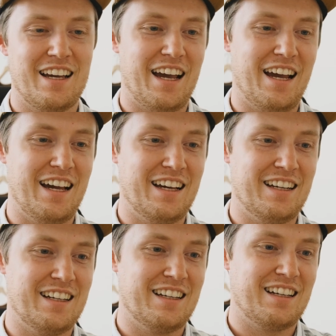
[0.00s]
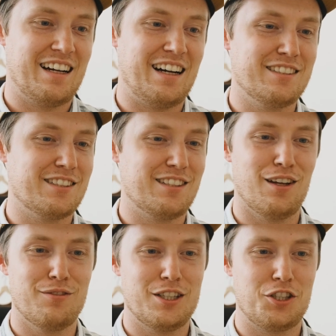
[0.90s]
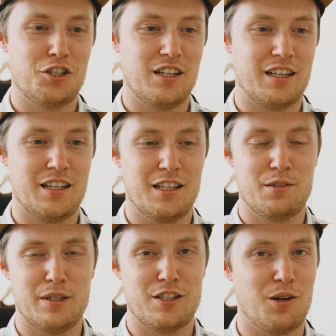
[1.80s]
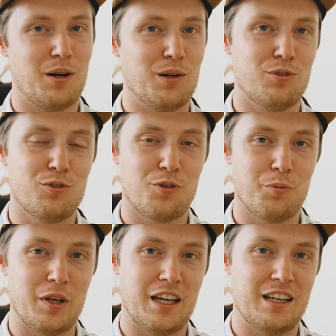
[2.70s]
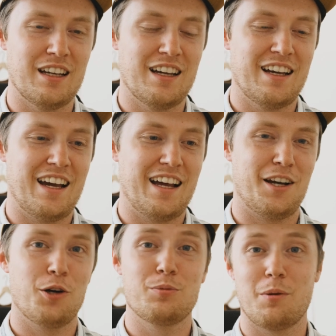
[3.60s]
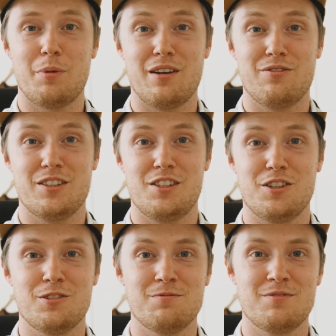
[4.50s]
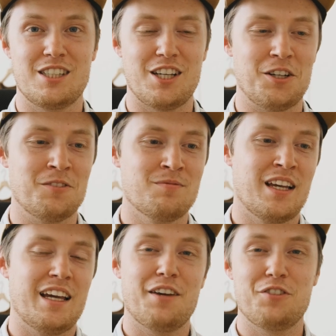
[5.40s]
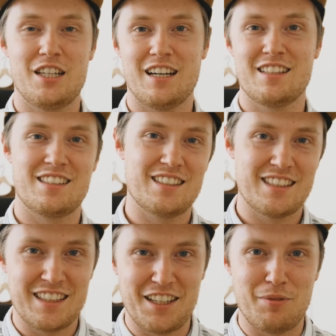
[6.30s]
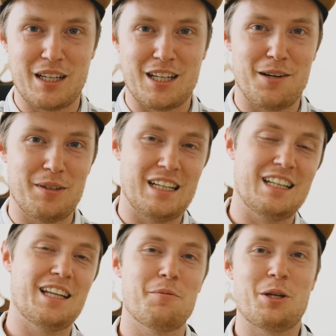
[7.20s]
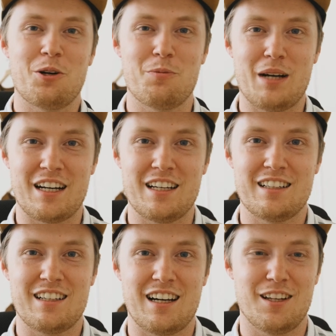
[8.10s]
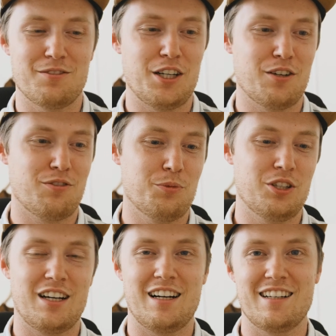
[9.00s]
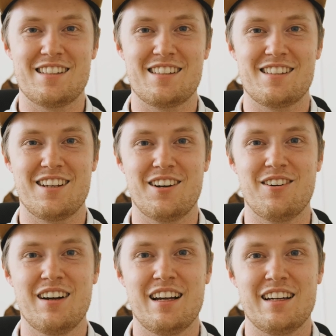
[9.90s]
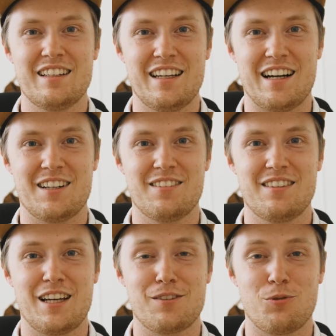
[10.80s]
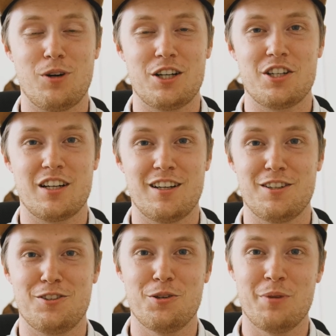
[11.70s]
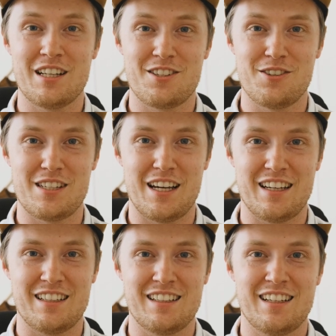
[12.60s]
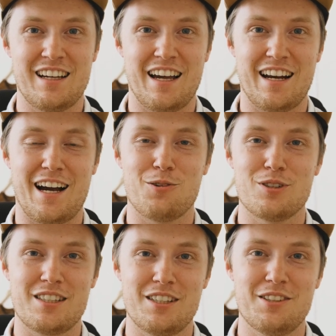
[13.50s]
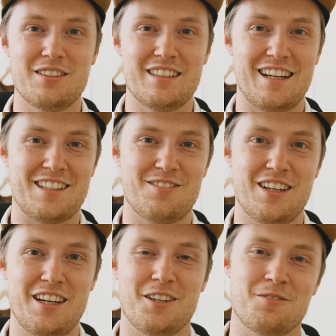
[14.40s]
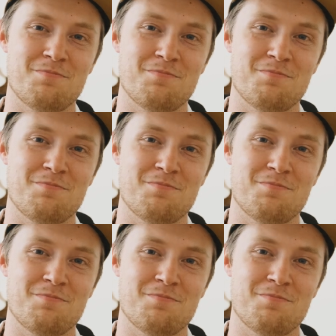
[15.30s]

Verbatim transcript: And I just love this trick. It's been so helpful for me, and I hope that benefits you. So if it does, leave me a comment, let me know about it. I love to hear from you guys. So yeah, thanks for watching another 2-Minute Tuesday, and I will see you in the next video.